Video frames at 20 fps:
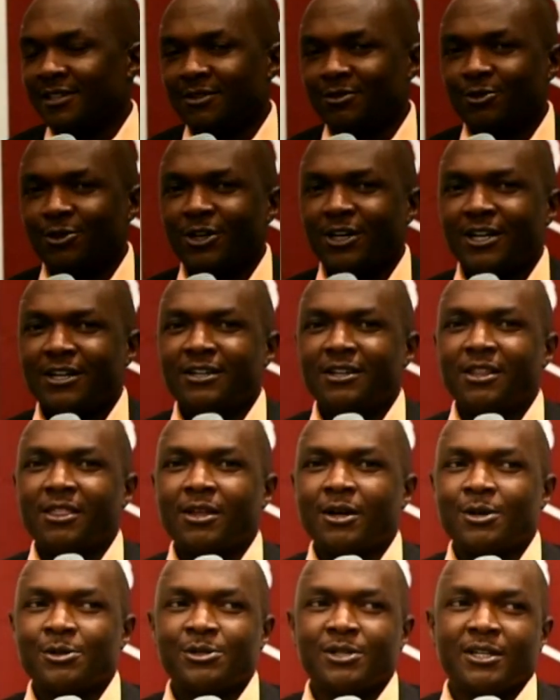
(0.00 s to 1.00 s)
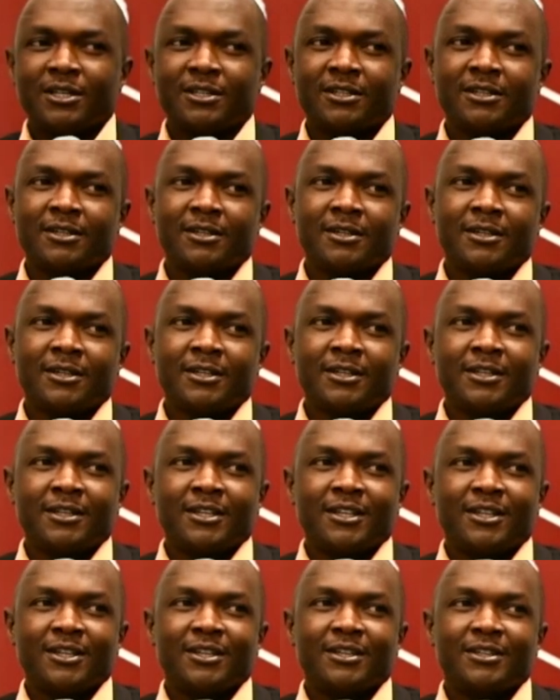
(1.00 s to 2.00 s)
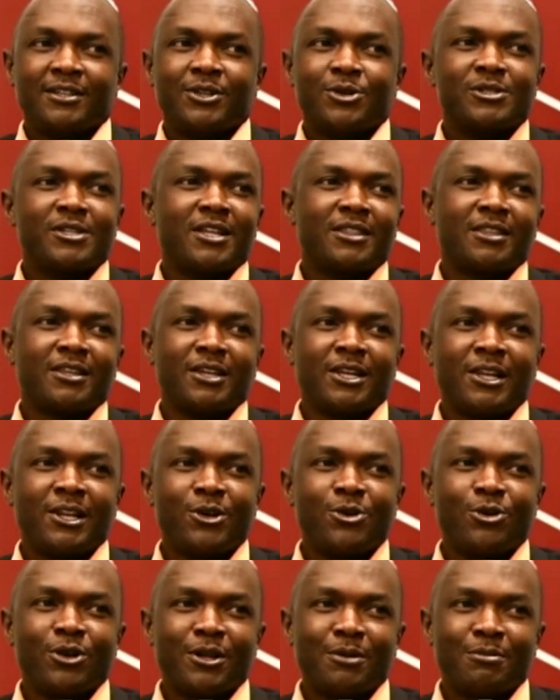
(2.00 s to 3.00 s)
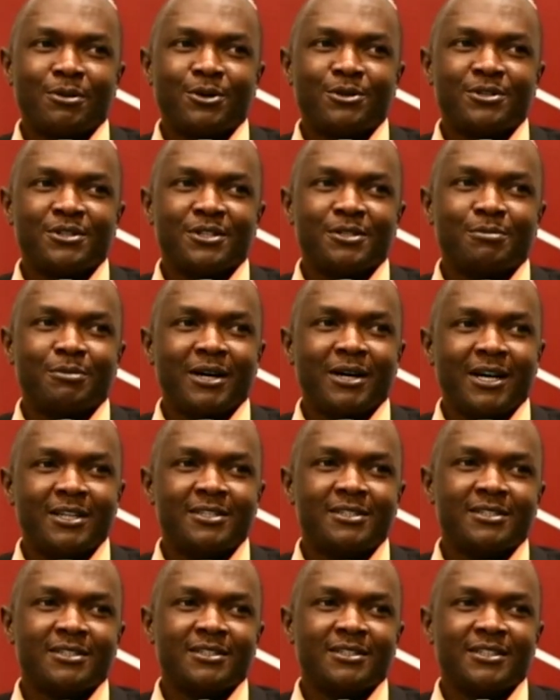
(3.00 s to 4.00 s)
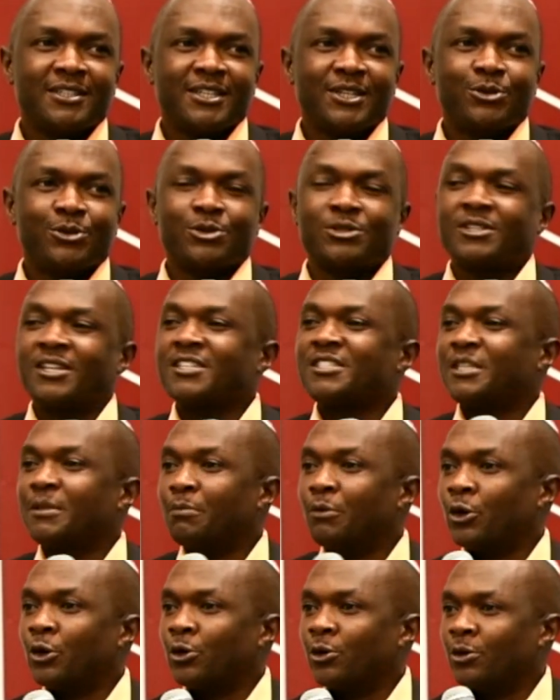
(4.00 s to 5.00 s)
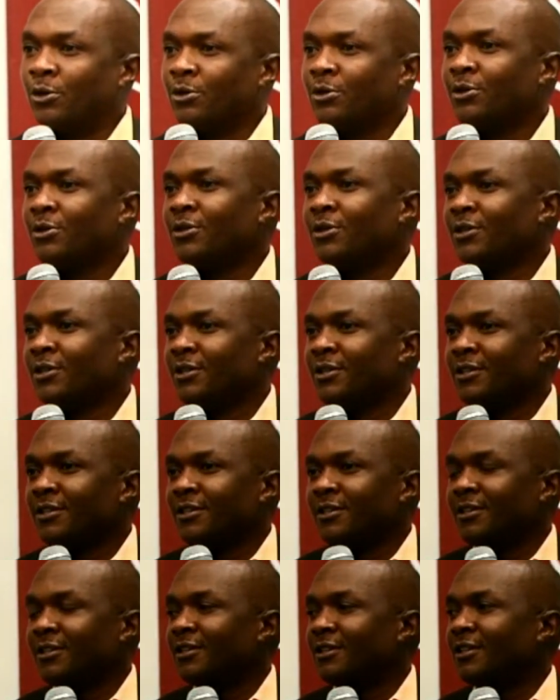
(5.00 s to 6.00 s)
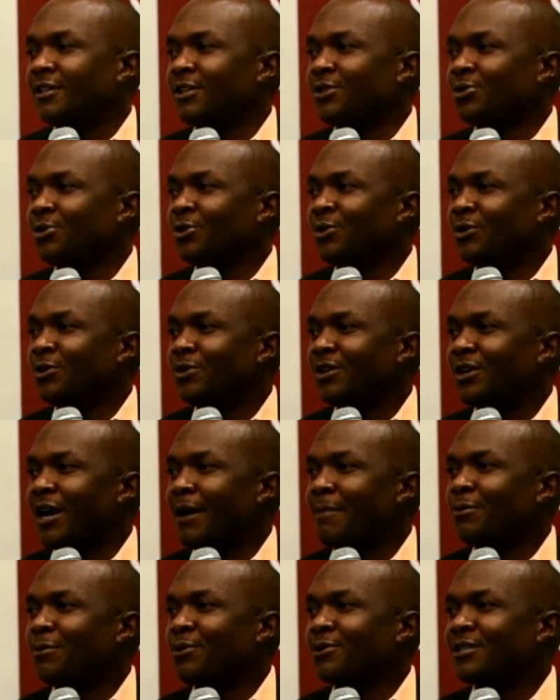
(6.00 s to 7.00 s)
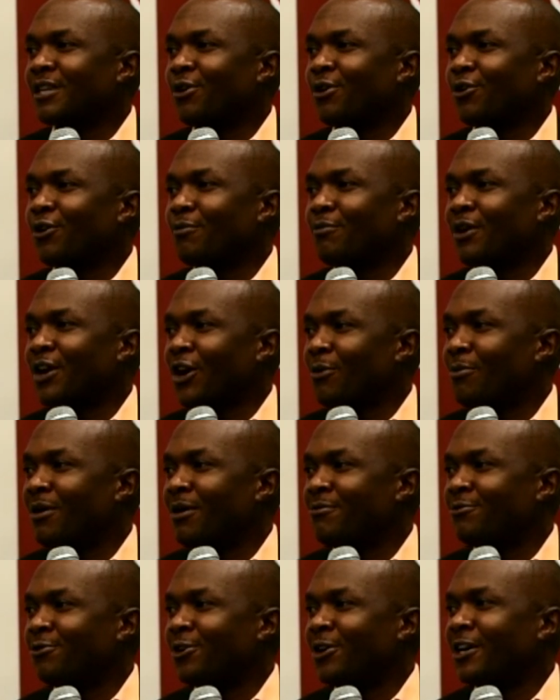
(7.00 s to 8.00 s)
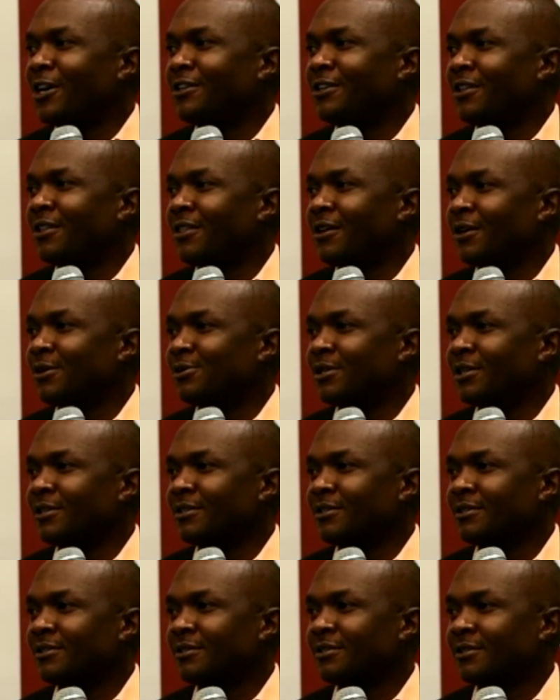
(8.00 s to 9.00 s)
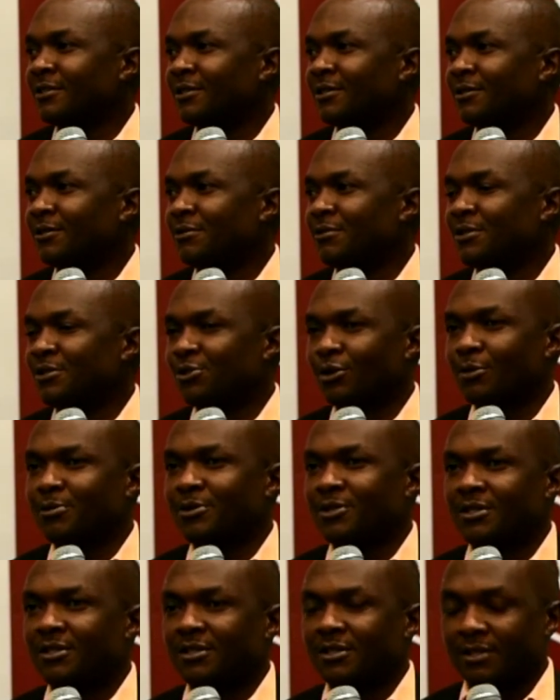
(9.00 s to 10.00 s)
for 100,000. There was nothing illegal about it, but it was just immoral. That you uproot a whole baobab for 100,000. We stopped it.